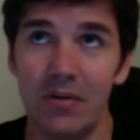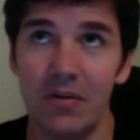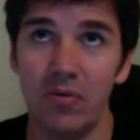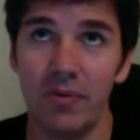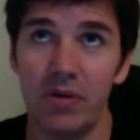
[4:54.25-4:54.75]

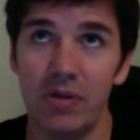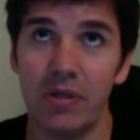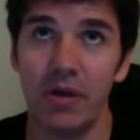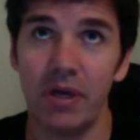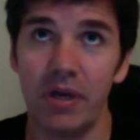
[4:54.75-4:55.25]
almost
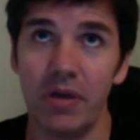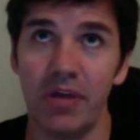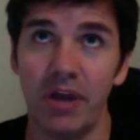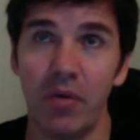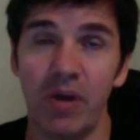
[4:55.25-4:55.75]
like
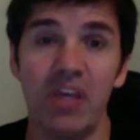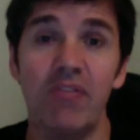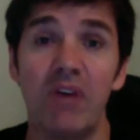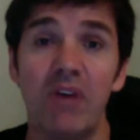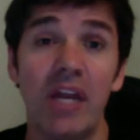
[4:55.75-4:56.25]
they don't want to
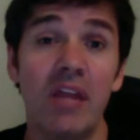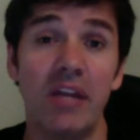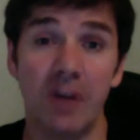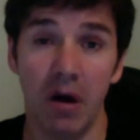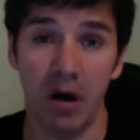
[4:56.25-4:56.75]
give you any of
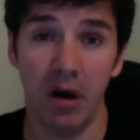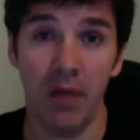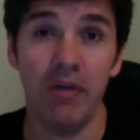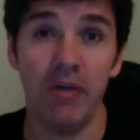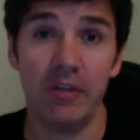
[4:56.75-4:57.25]
their
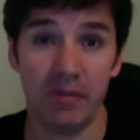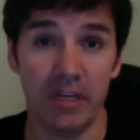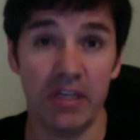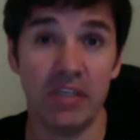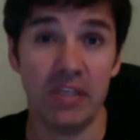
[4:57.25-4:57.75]
time until
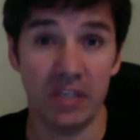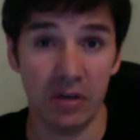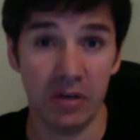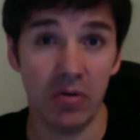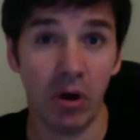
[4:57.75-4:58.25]
they see
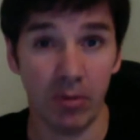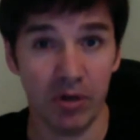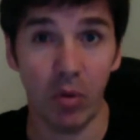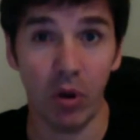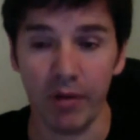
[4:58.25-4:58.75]
you open
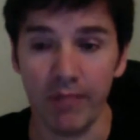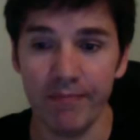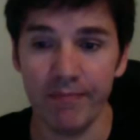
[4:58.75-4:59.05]
your wallet.